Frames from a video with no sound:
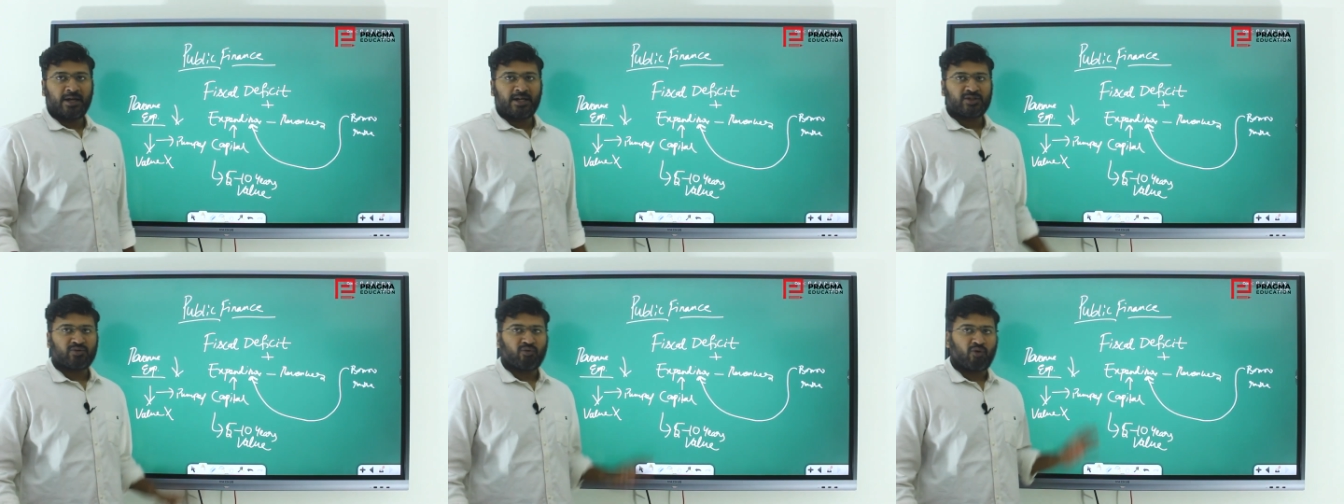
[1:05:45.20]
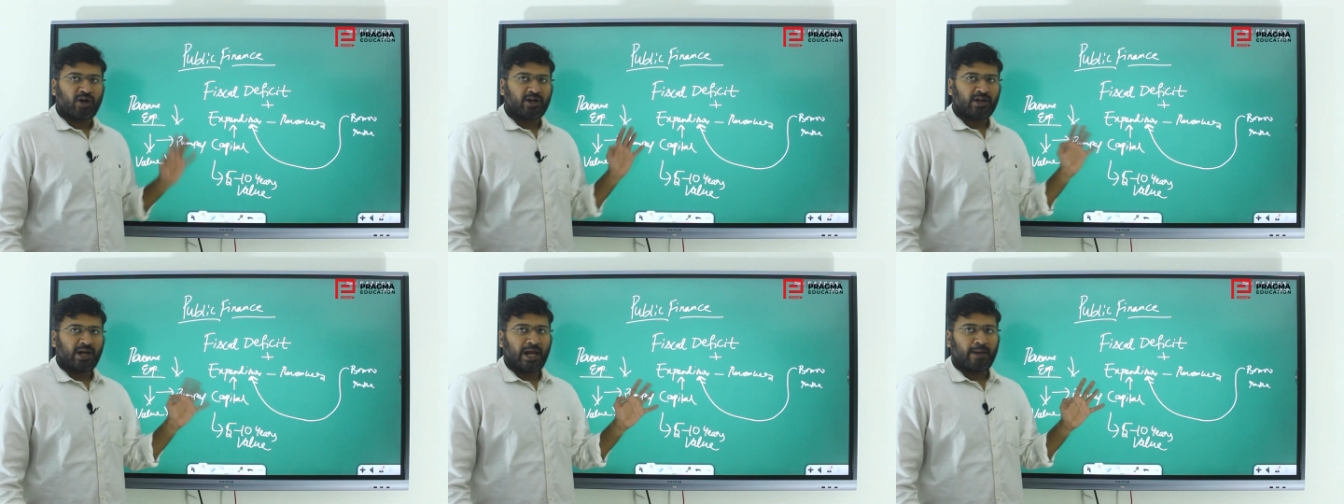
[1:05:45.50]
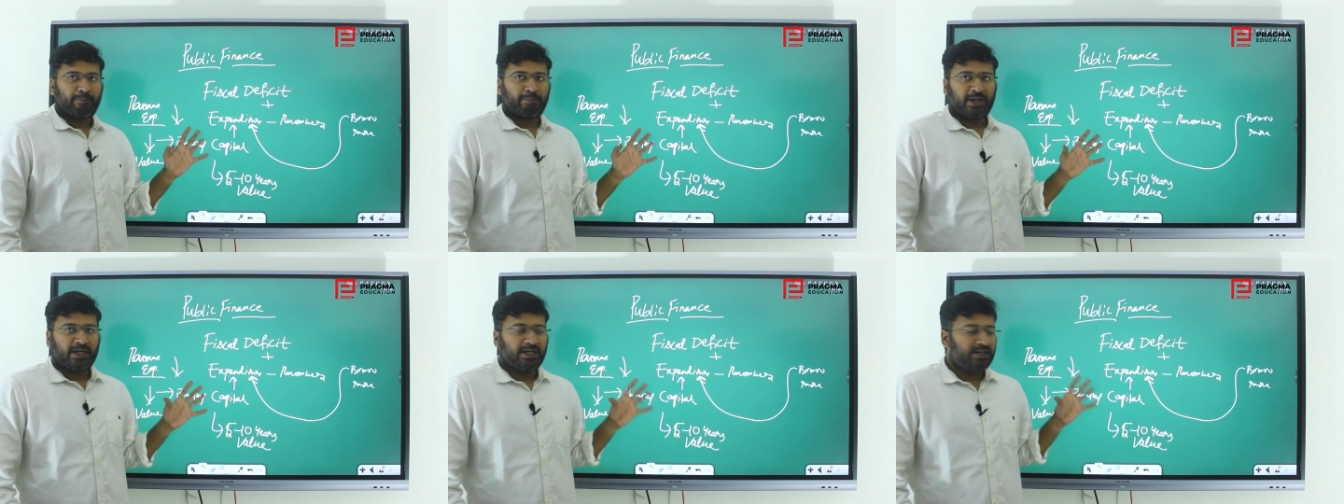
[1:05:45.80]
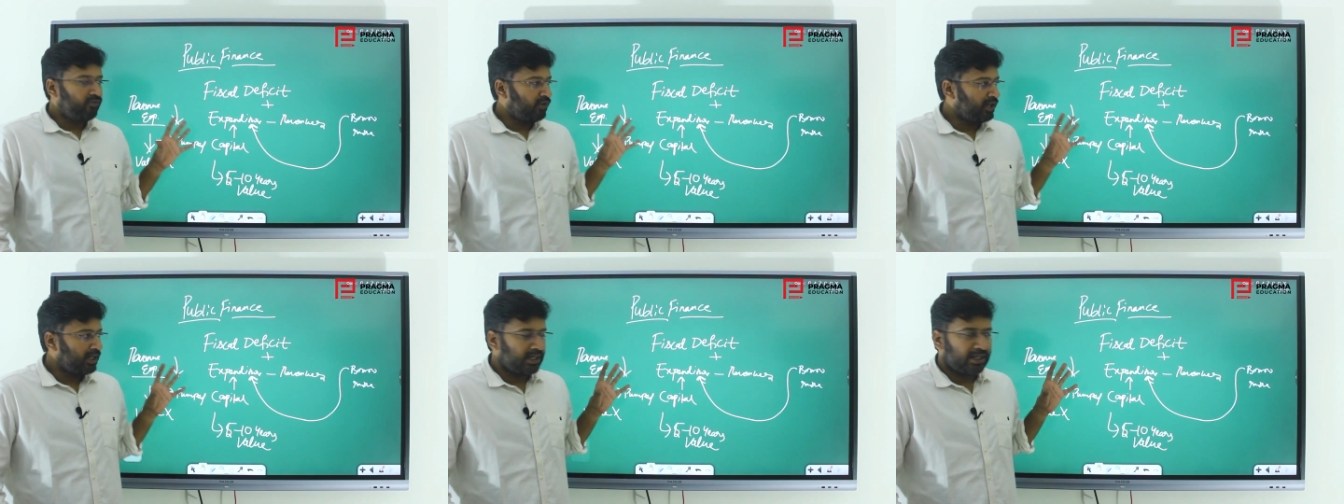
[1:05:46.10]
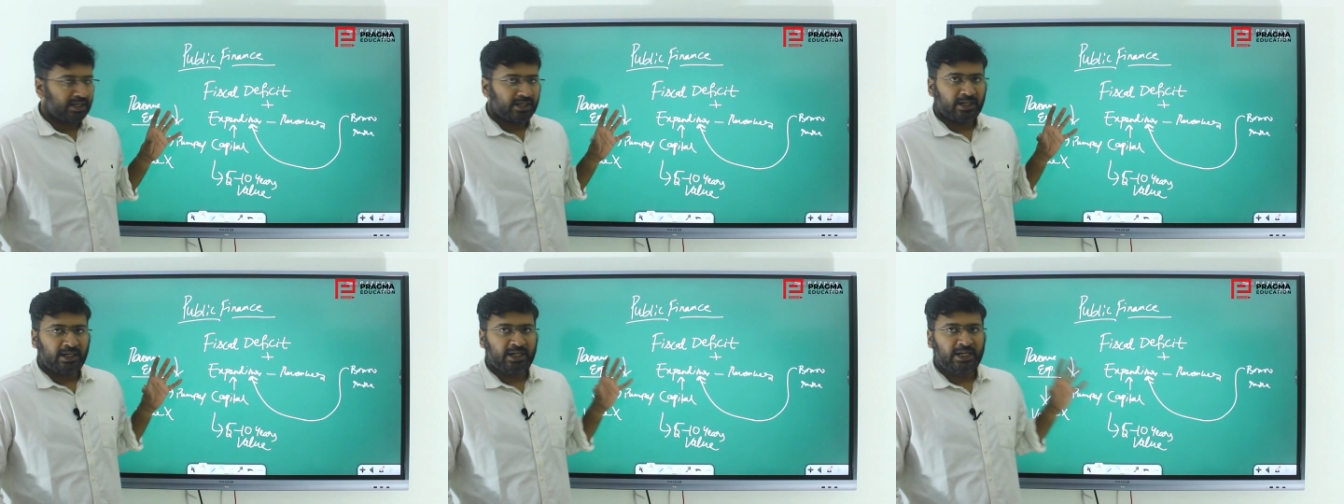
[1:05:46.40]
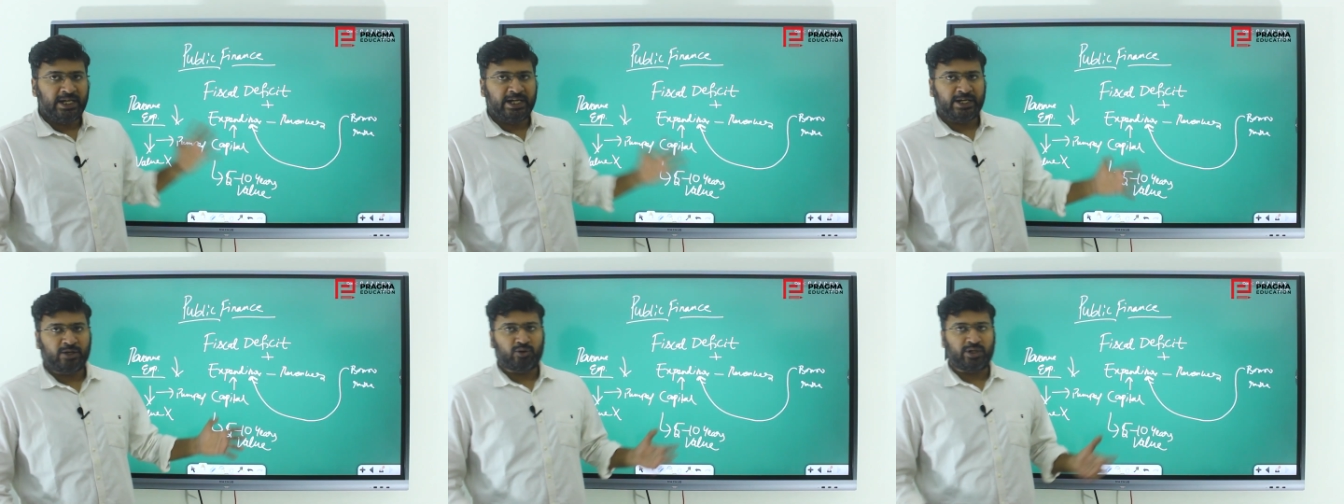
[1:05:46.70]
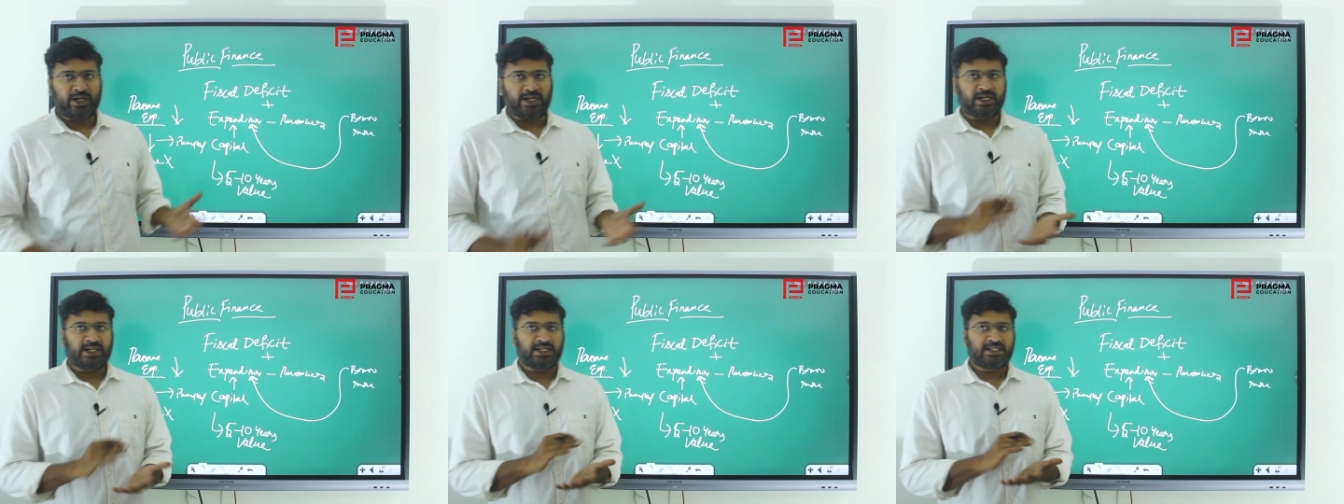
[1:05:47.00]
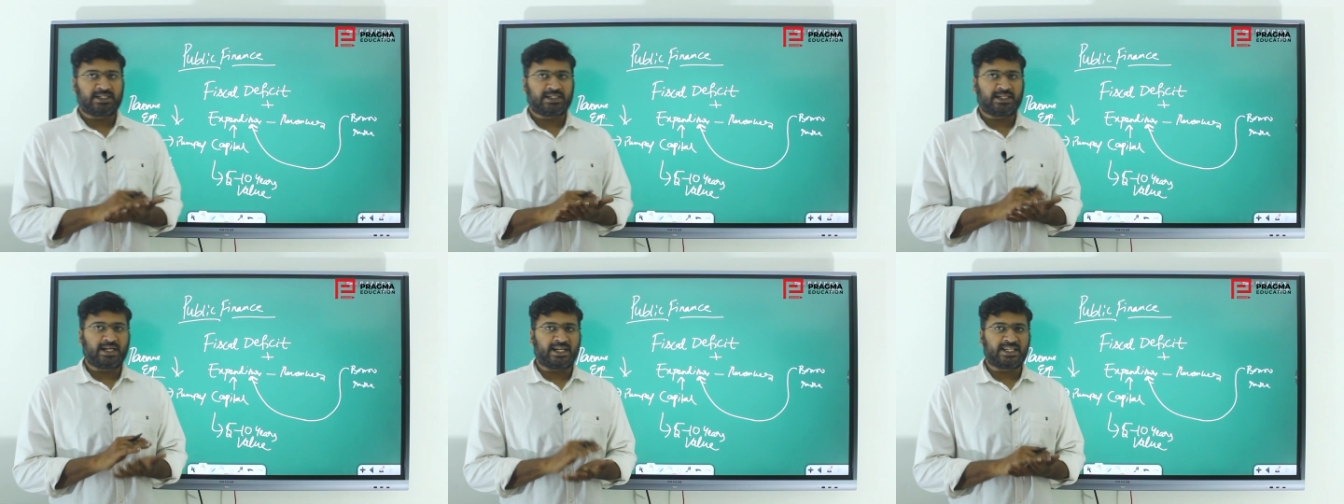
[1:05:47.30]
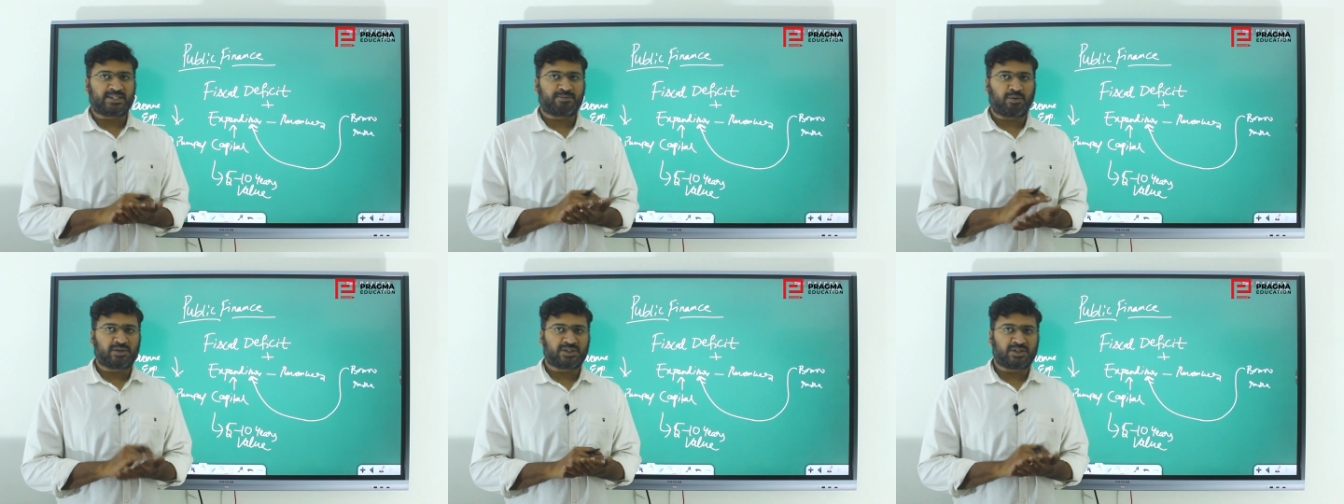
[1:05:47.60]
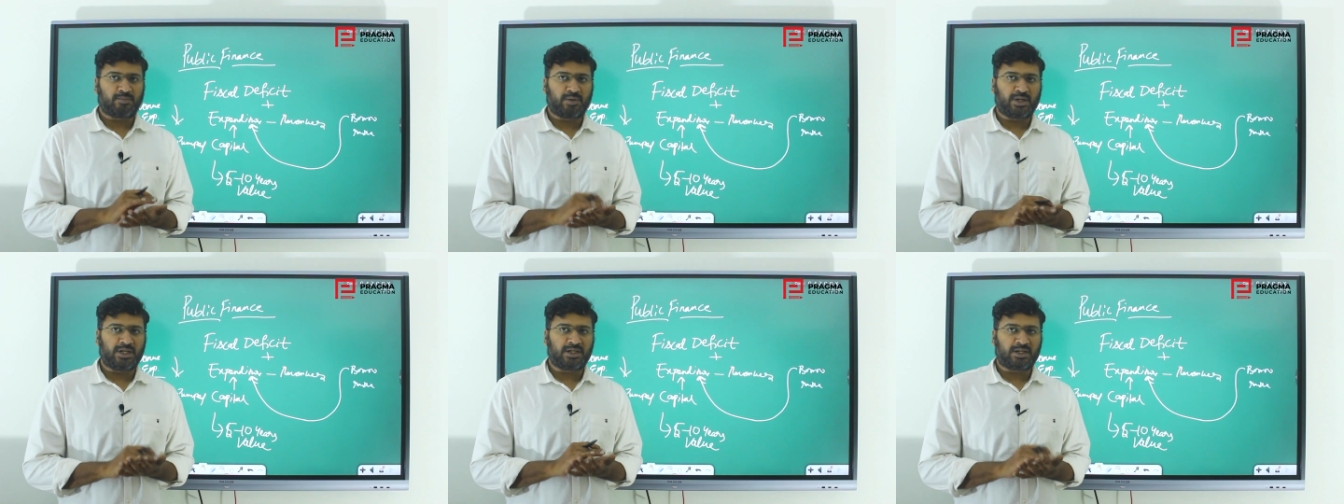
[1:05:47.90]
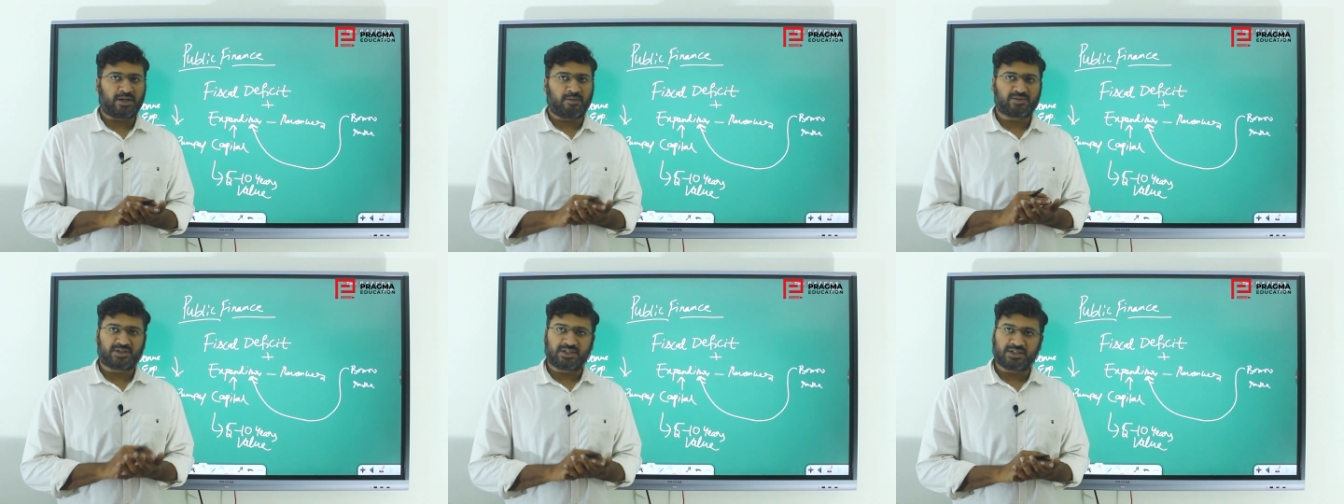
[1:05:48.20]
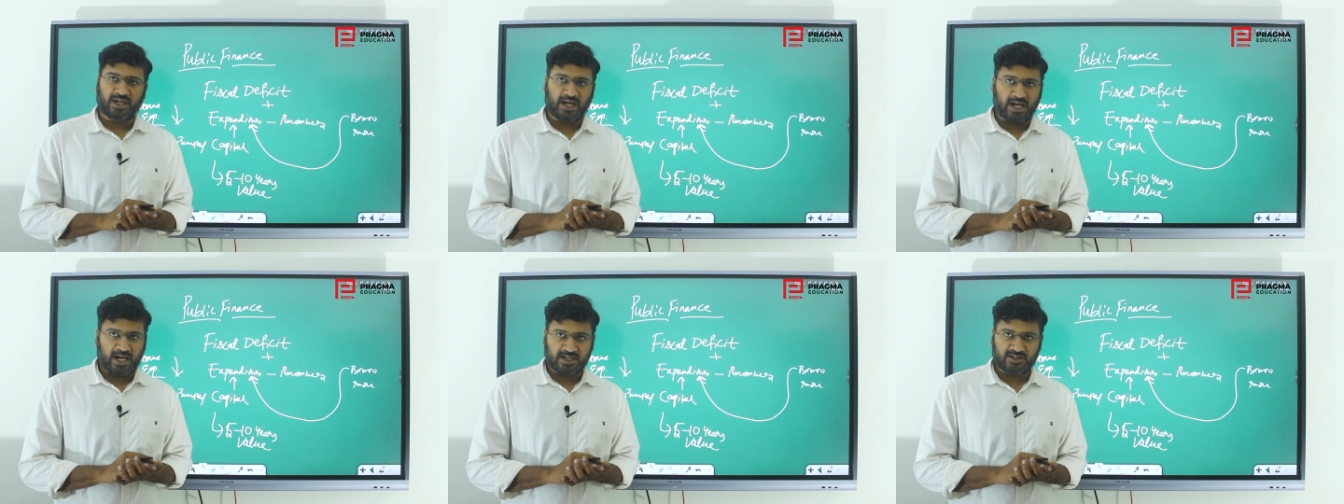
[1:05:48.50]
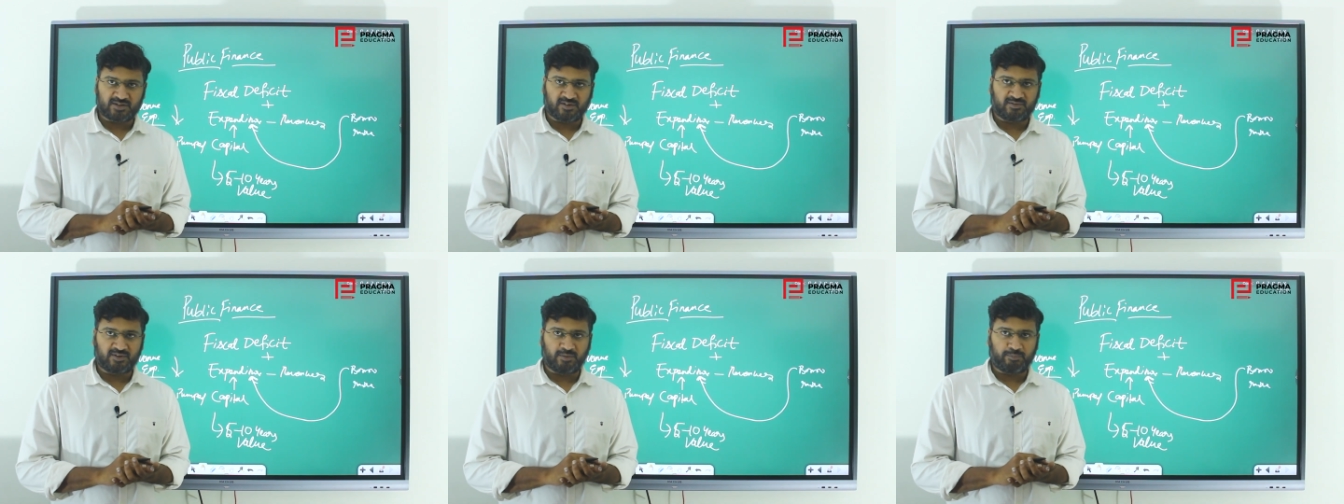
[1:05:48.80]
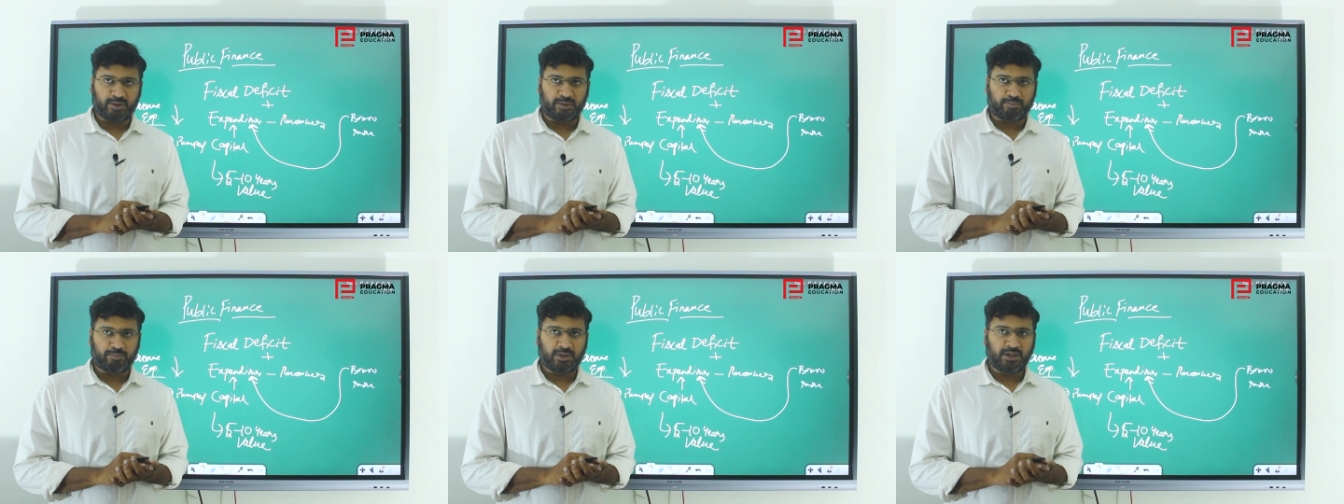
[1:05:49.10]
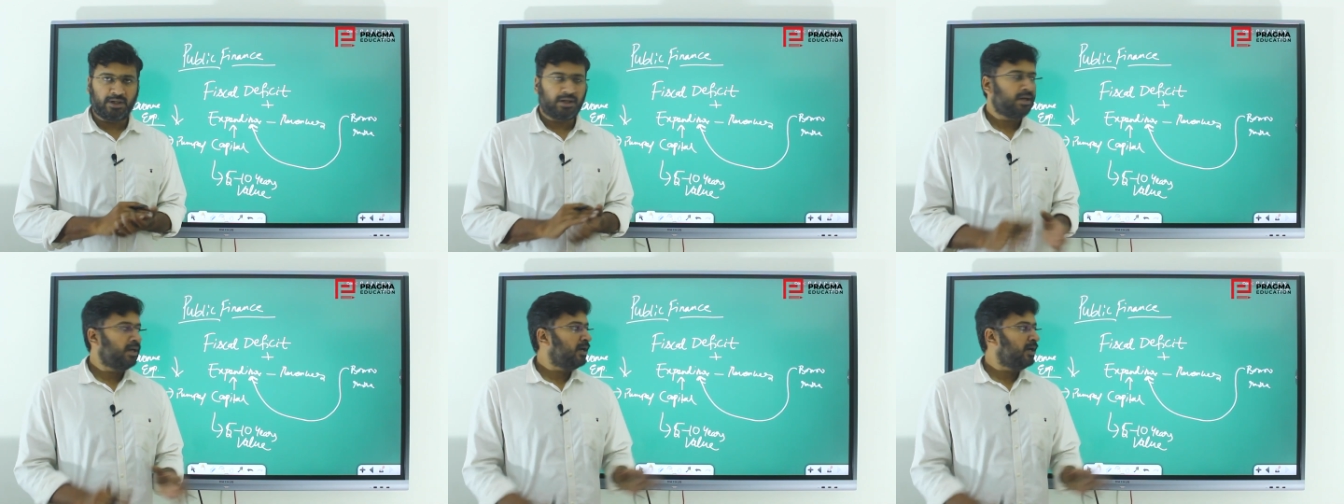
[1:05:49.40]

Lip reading: So what will happen? It will lead to the increase in the disposable incomes in the hands of the people.